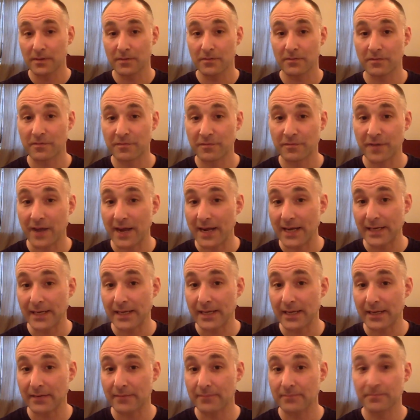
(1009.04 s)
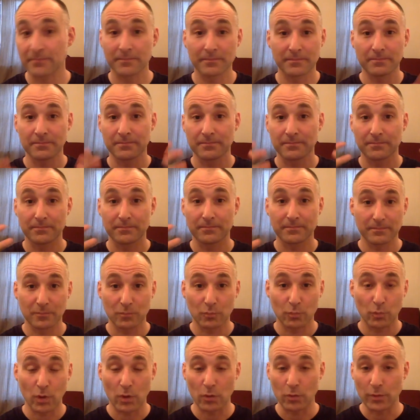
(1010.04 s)
finding
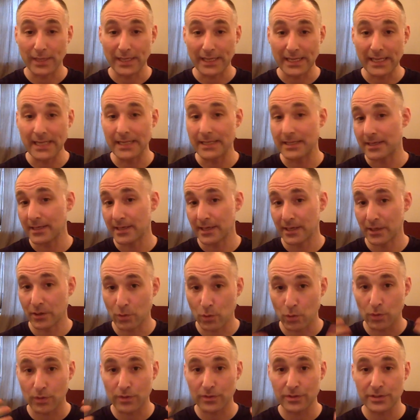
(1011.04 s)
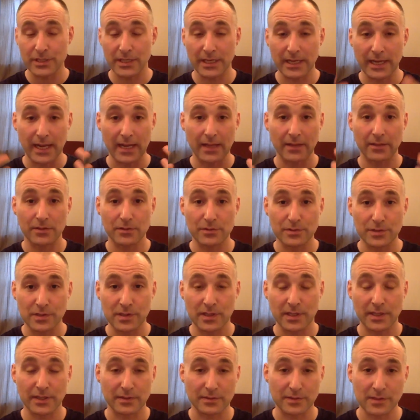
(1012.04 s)
what we need in order to gain those
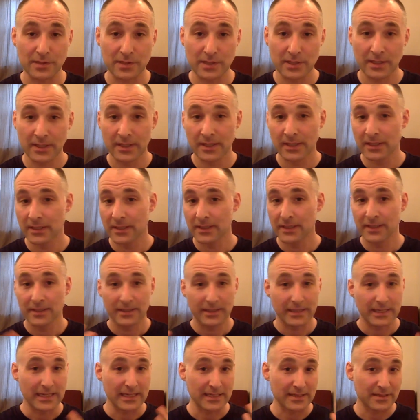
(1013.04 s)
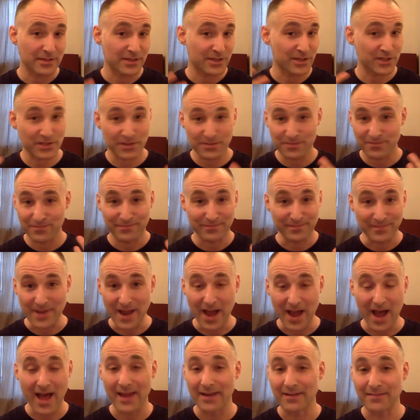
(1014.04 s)
skills? It's
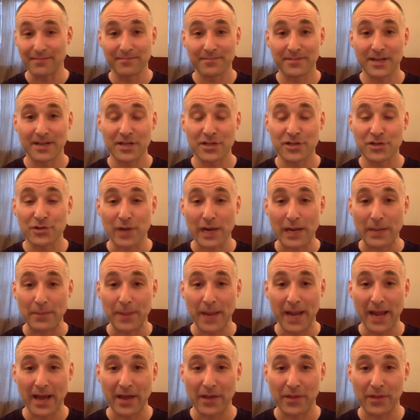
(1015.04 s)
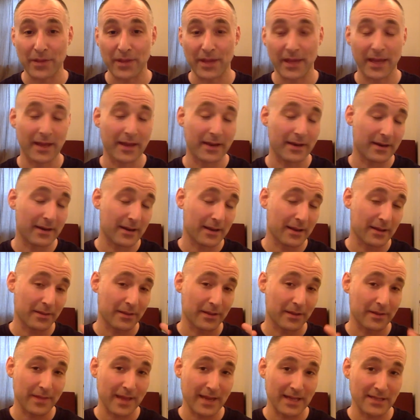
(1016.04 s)
not a straight path, and I
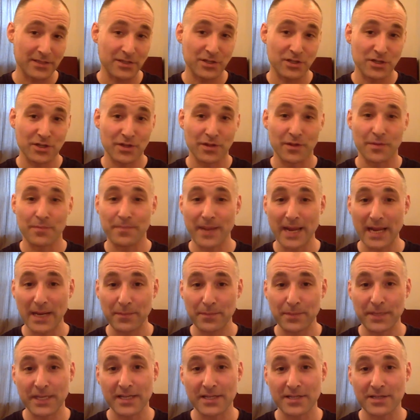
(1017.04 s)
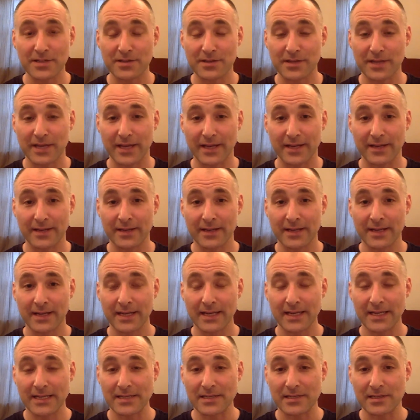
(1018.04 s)
think that's the main piece that
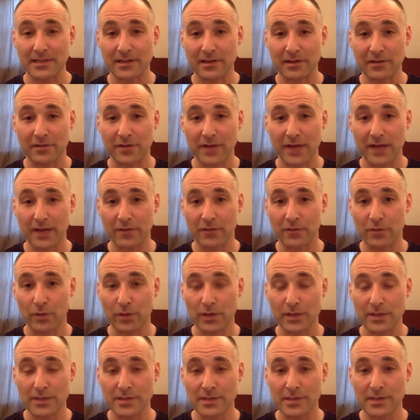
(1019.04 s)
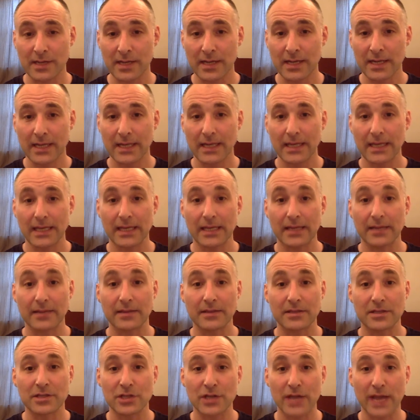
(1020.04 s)
he's clarifying for us in
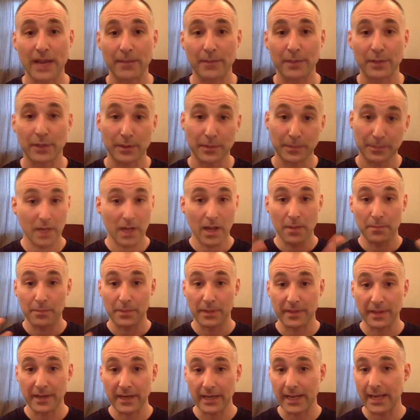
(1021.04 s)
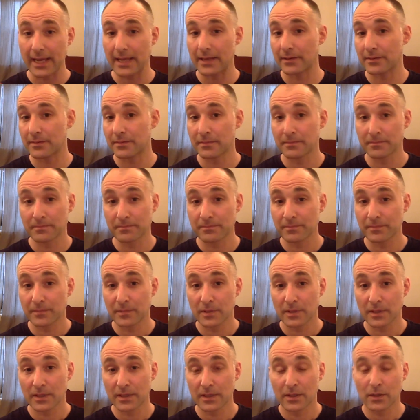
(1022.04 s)
this chapter. But then again,
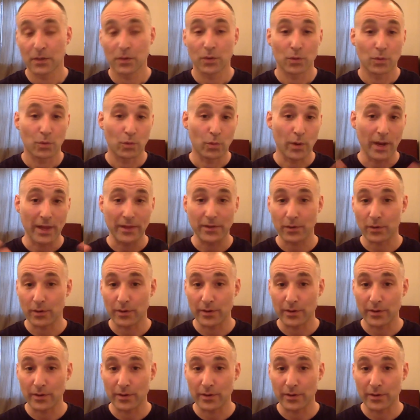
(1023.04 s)
whether or